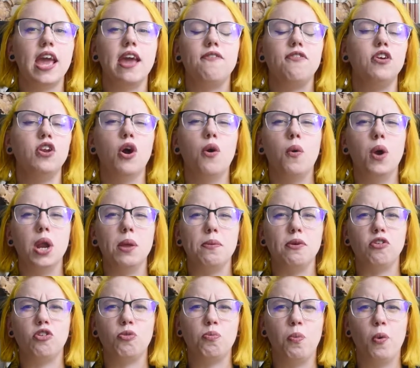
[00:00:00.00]
If you don't want to
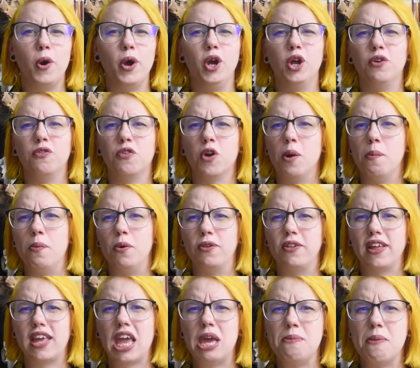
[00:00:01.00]
be spoiled for a book
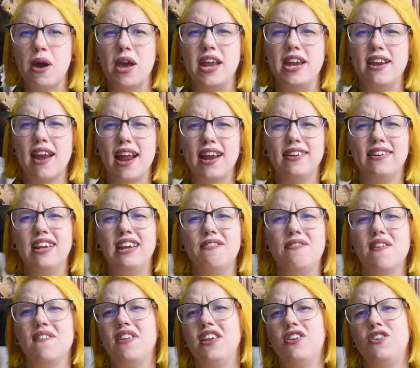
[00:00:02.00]
that came out in
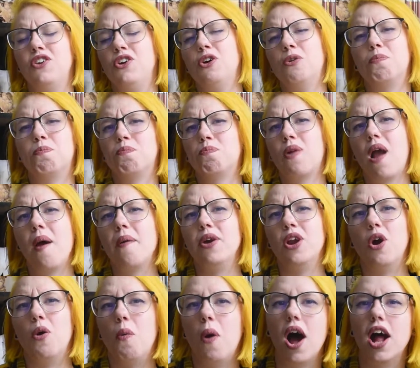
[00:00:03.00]
1952, probably
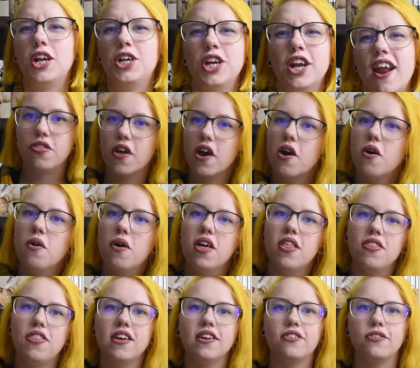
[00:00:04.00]
don't watch it. Though
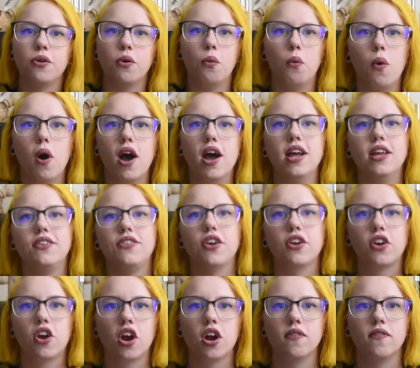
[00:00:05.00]
this
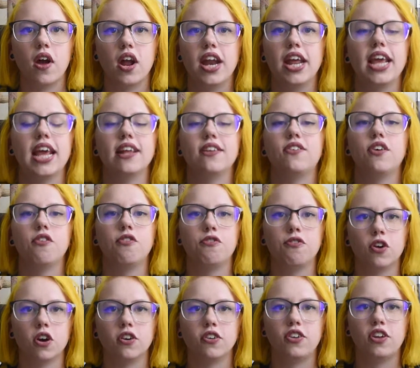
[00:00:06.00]
was Kurt Vonnegut's
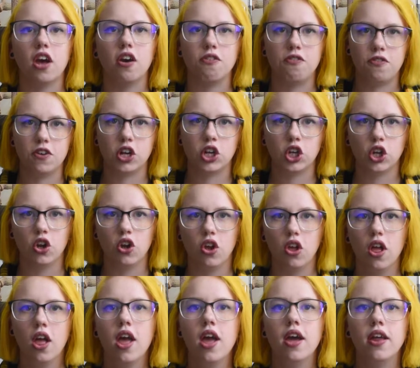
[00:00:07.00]
first
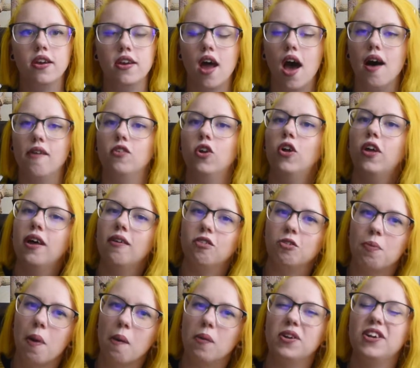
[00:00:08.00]
official novel, it
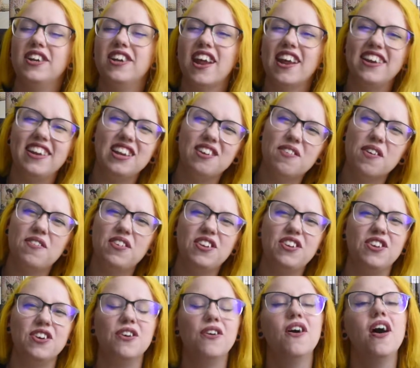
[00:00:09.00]
was published in
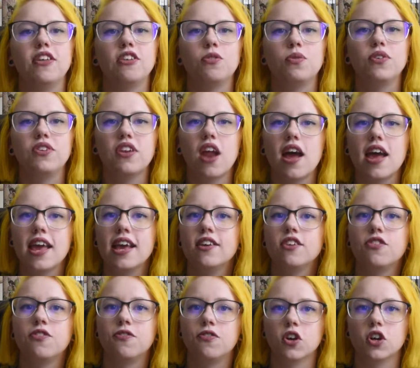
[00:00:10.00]
1952, this was not
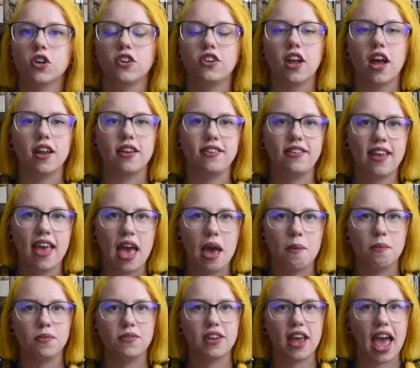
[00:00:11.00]
his first
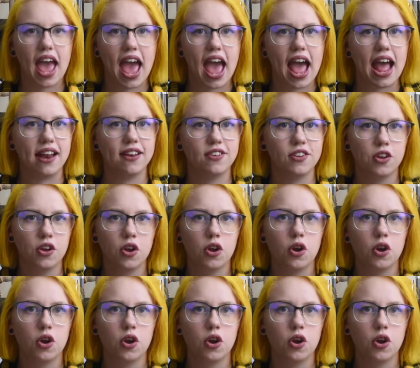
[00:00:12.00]
attempt at